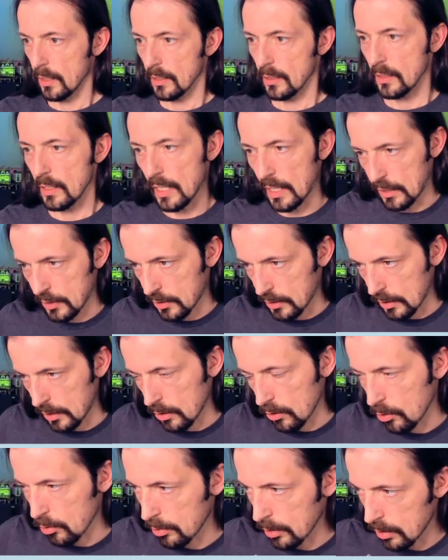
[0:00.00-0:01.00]
Yes, that
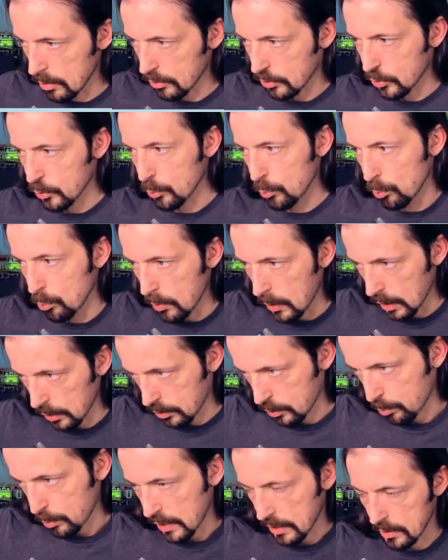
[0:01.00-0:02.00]
already looks
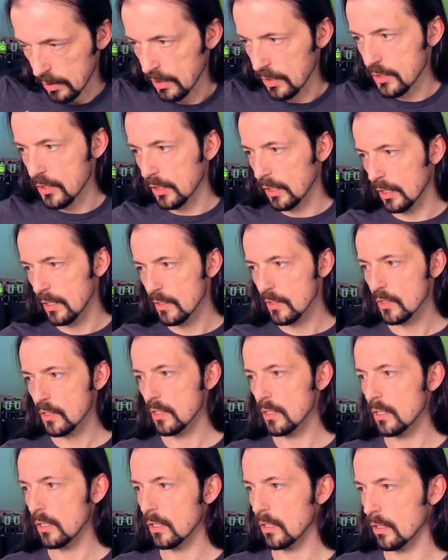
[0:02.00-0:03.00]
much better. As you can
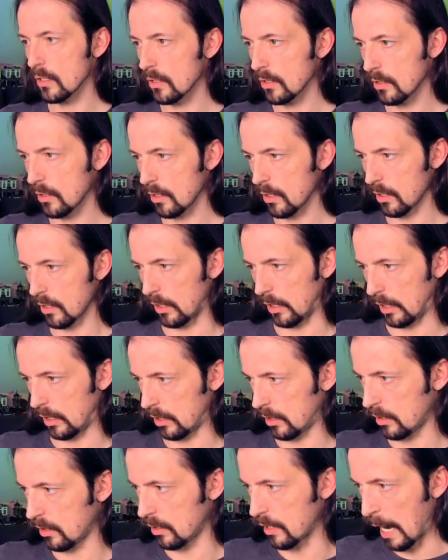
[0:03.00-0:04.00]
see, the
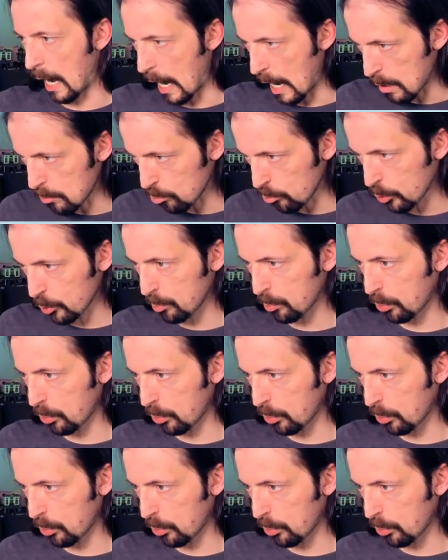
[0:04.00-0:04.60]
AMP